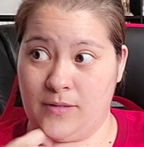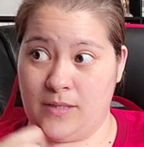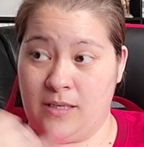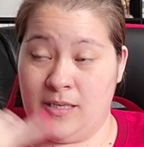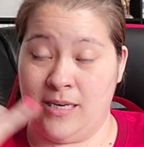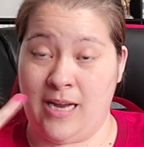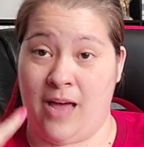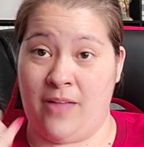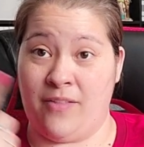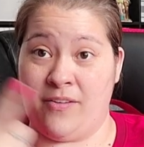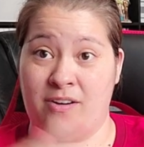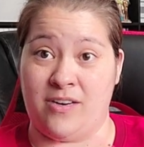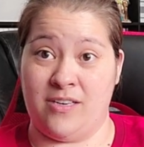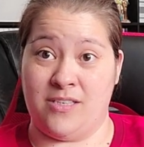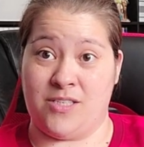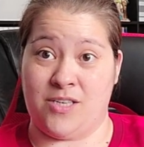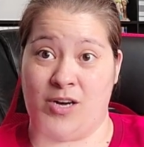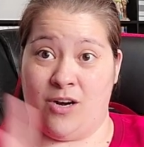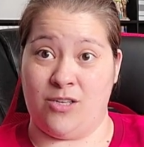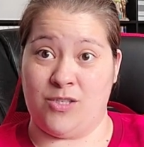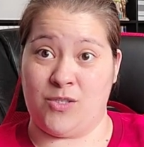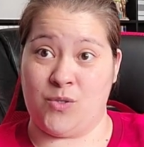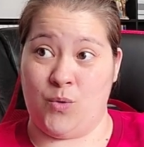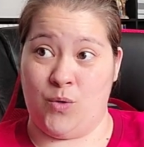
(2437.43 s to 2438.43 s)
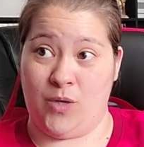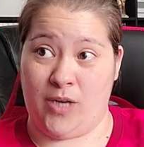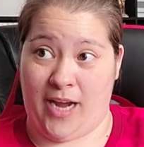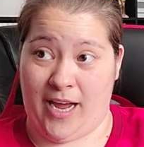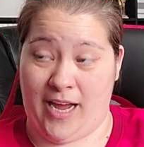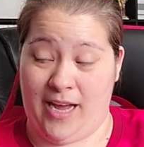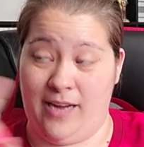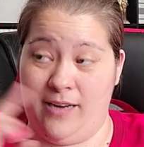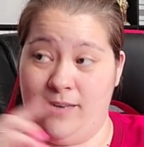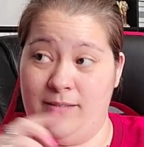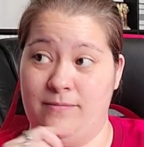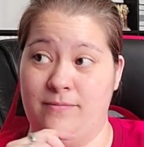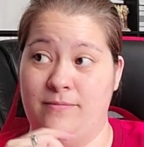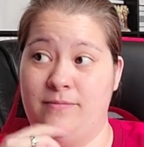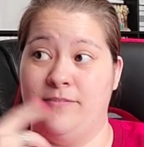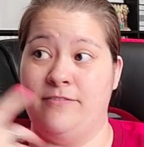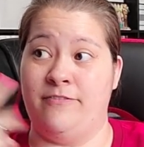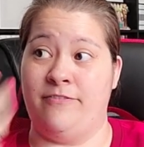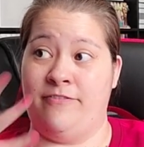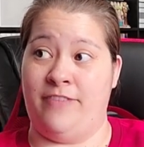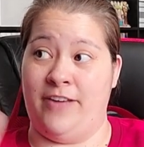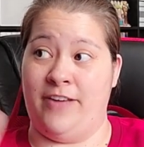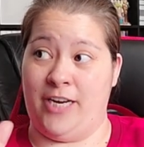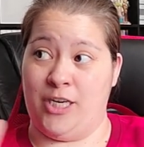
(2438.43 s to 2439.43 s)
Now they're going to start school at 8,
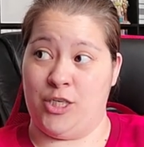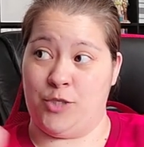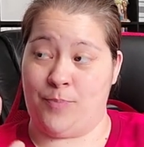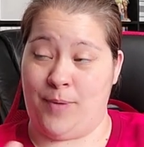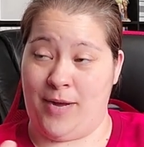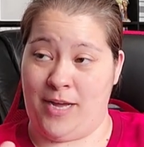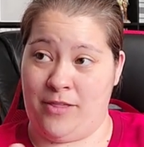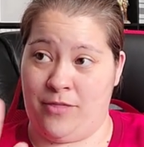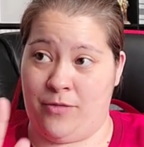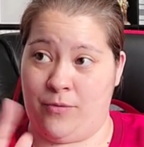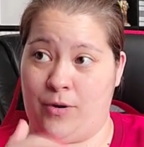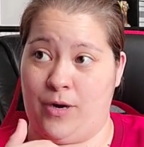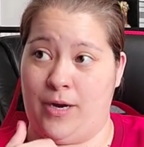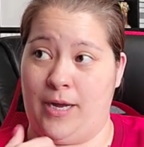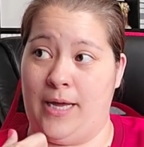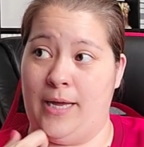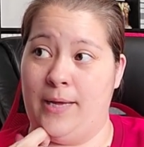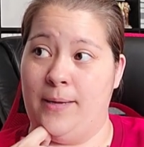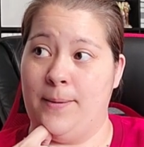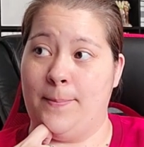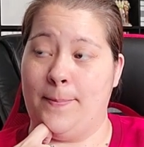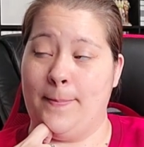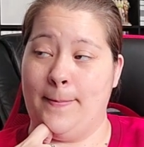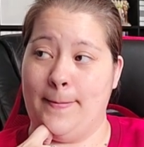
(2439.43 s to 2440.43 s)
finish by 3.